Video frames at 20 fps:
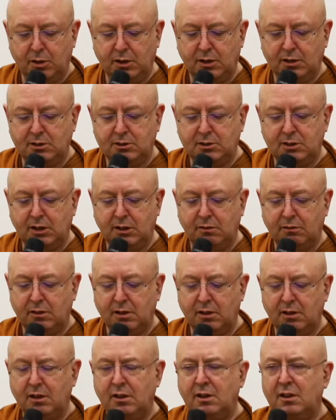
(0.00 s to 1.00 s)
we achieve
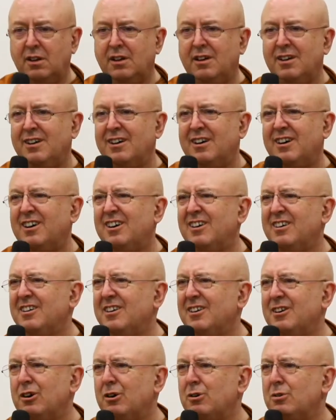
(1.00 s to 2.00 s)
it? Our
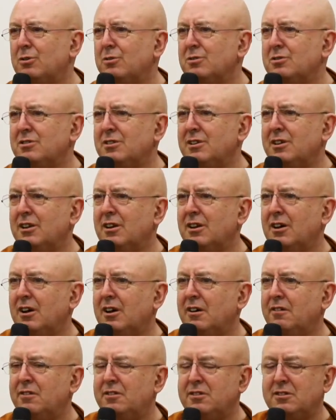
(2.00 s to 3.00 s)
goals in
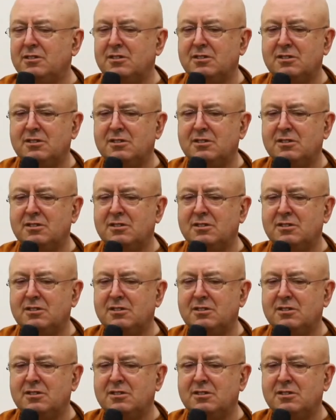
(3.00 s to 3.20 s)
life